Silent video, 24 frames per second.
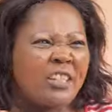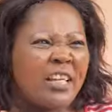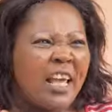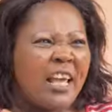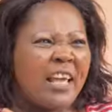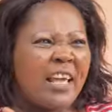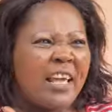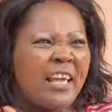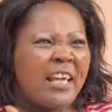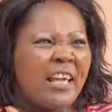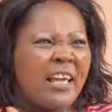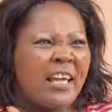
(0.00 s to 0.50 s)
did you
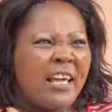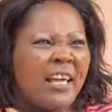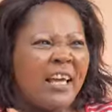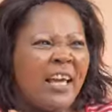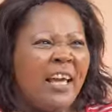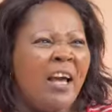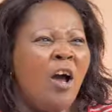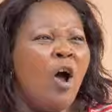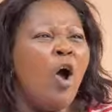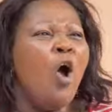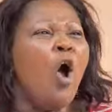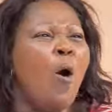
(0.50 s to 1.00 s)
just say?
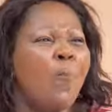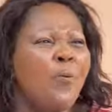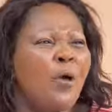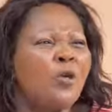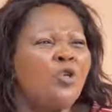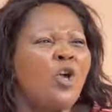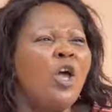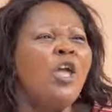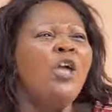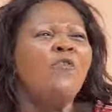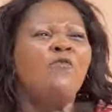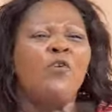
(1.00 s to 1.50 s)

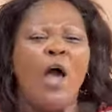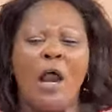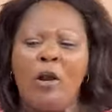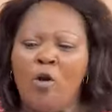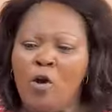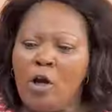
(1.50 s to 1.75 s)
Obiozo,